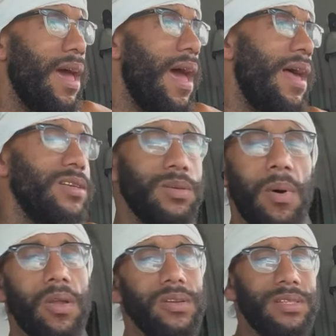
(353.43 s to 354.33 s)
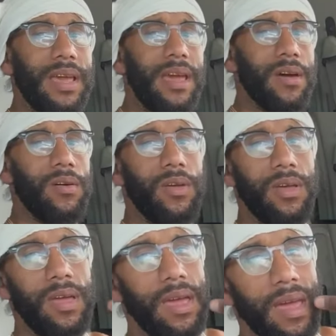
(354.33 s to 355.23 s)
at a smaller scale.
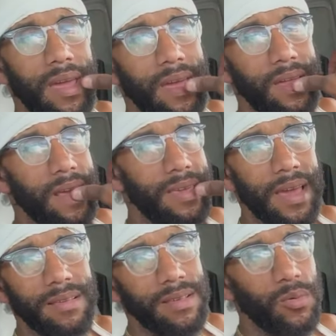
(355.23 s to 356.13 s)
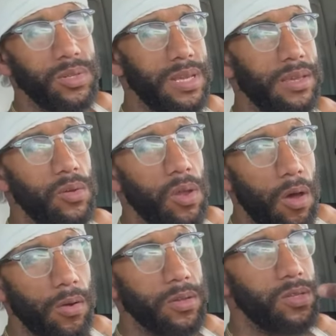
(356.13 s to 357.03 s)
And yes, it will take you longer